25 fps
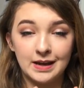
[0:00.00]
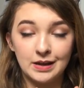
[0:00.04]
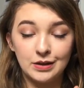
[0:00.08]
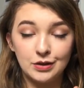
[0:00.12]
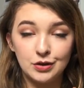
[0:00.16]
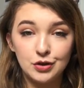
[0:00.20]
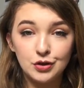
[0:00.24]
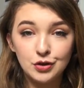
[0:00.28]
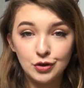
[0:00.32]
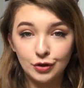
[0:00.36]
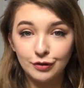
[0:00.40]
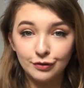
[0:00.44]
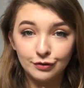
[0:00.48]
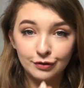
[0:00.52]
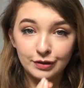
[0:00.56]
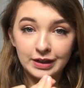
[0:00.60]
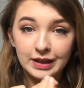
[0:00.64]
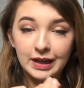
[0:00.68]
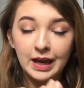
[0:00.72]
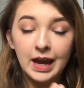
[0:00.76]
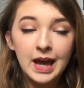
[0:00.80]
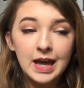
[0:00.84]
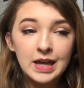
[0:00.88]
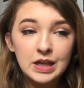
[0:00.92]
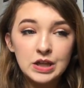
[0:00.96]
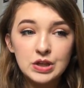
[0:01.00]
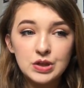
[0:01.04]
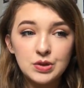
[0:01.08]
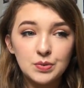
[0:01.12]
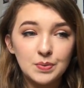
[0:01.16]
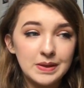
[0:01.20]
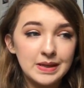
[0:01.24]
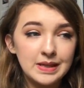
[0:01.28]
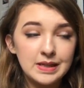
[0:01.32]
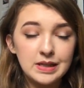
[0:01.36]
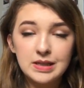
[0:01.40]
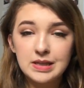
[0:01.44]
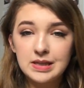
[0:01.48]
and sugary
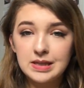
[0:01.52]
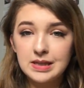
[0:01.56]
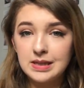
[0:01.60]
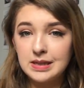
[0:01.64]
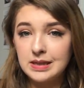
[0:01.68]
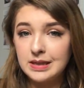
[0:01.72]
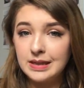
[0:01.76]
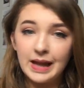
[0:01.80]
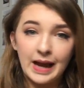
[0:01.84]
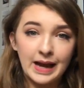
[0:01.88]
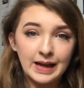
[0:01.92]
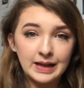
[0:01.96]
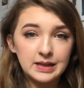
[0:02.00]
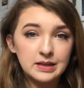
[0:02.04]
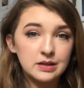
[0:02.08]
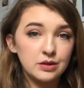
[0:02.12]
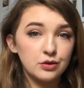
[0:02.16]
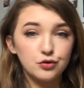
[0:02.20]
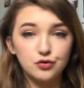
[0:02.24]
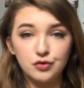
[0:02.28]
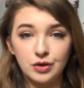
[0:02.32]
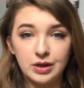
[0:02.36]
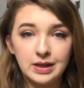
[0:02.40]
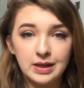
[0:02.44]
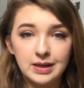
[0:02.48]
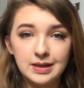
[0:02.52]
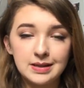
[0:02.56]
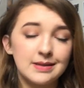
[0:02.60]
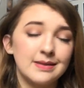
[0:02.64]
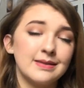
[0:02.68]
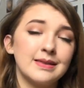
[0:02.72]
sweet snacks and drinks